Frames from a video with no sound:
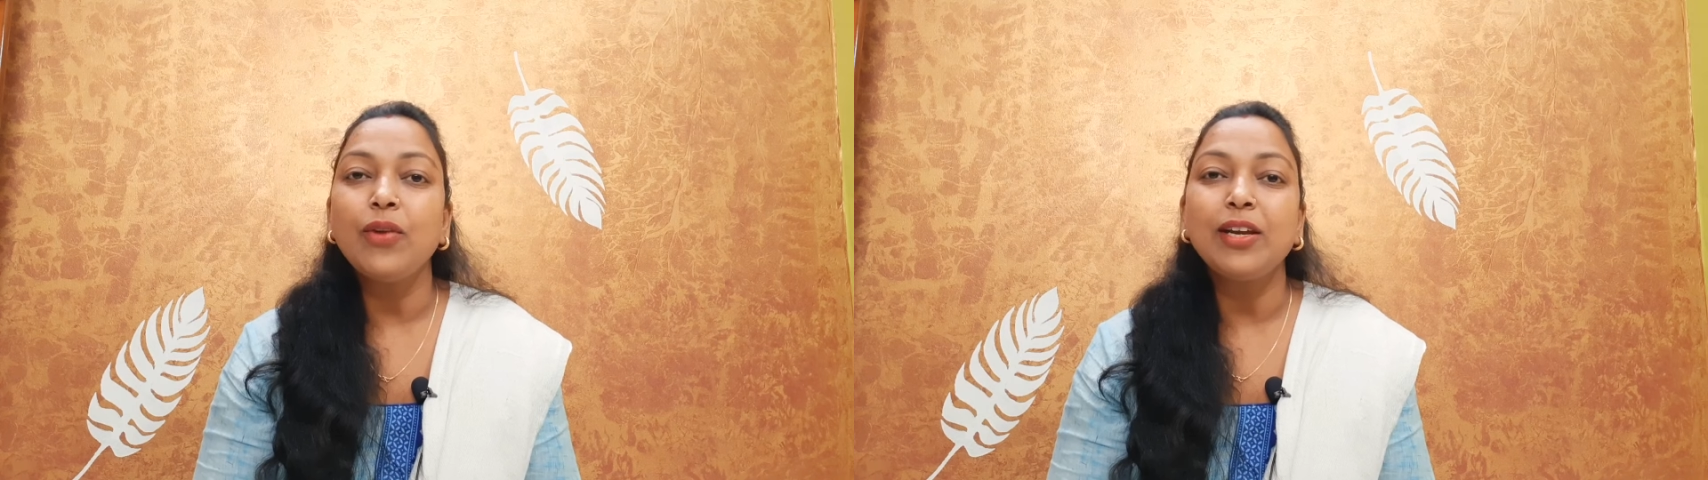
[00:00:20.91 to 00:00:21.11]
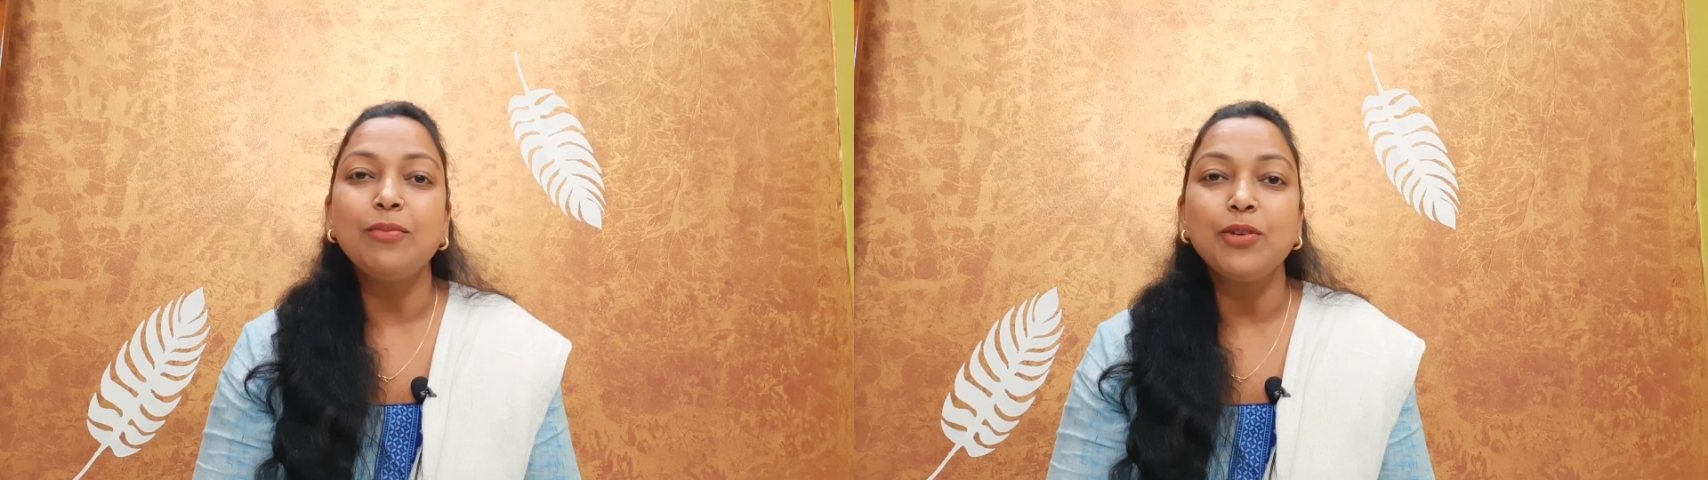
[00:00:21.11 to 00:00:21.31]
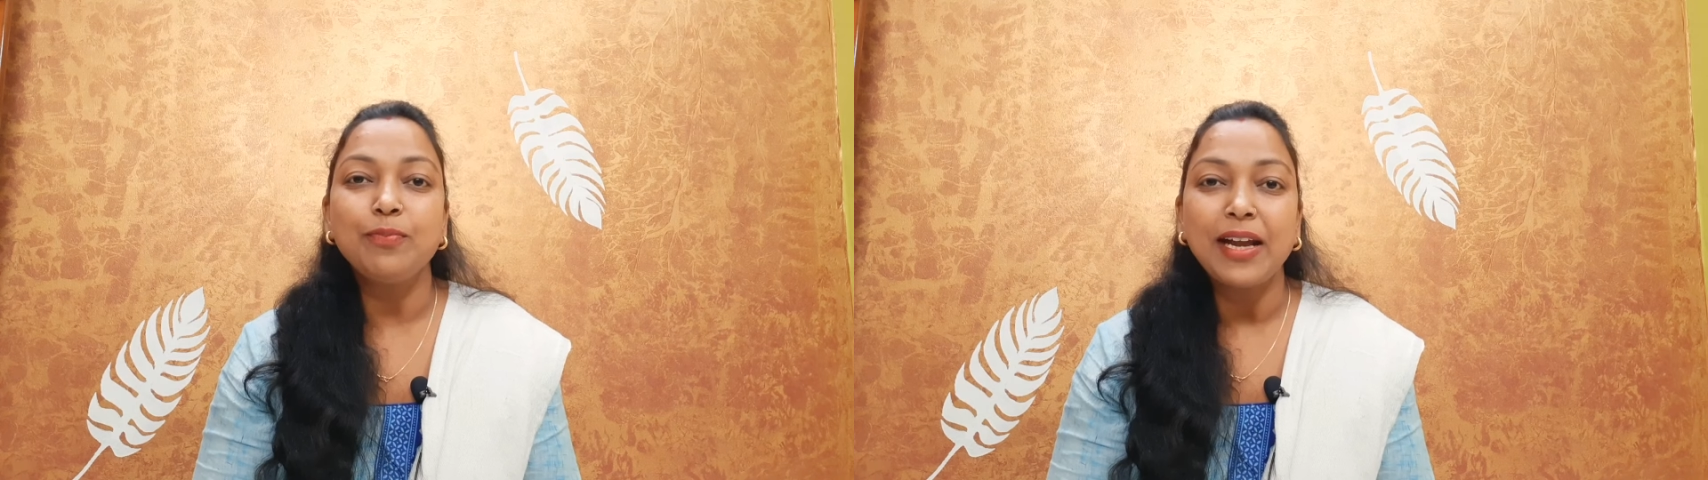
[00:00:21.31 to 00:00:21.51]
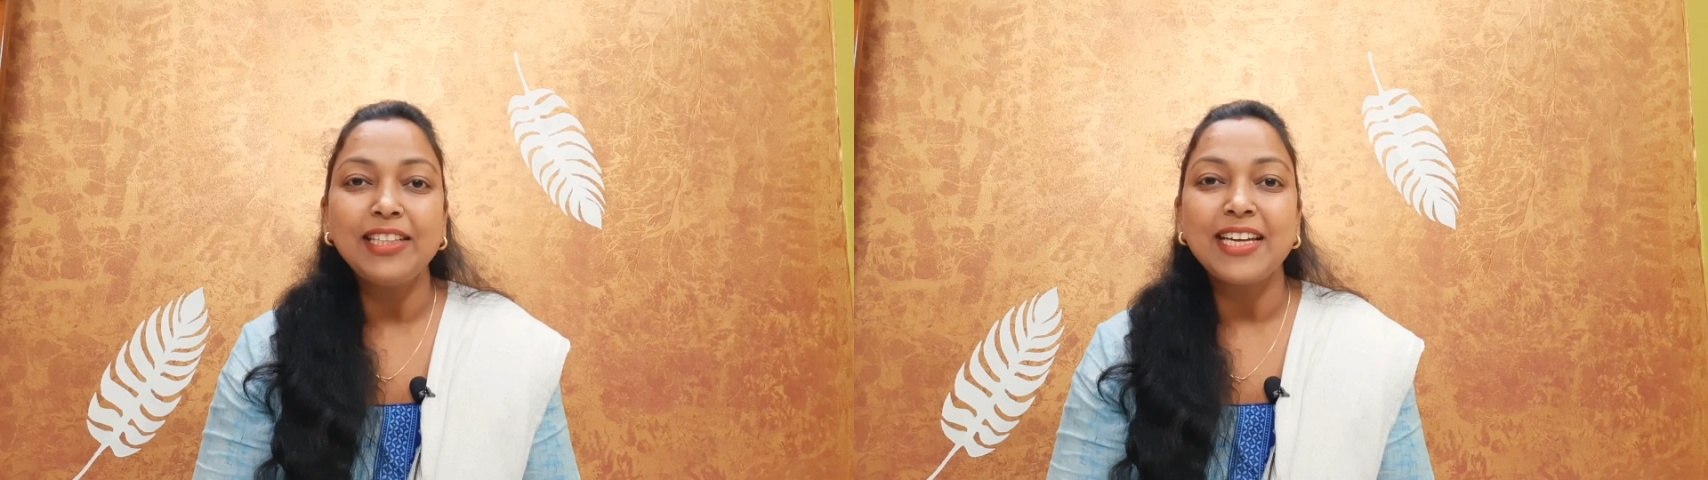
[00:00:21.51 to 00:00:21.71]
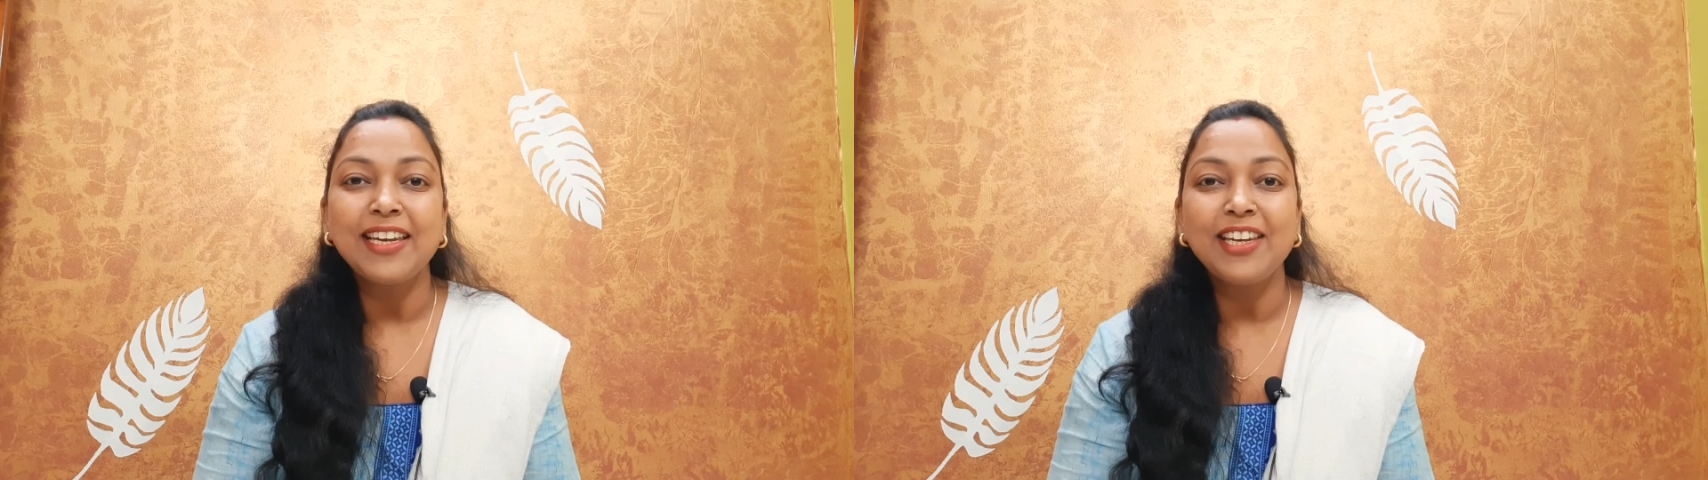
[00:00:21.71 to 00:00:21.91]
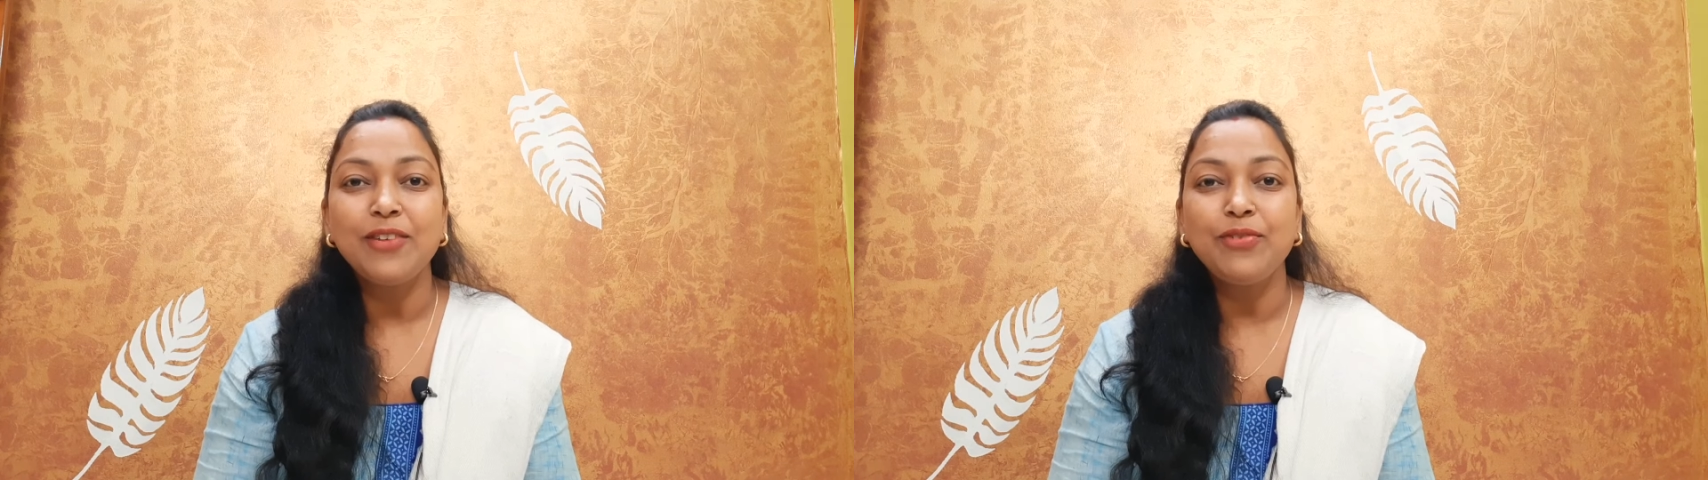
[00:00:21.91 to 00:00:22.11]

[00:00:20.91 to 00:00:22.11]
Welcome to my channel.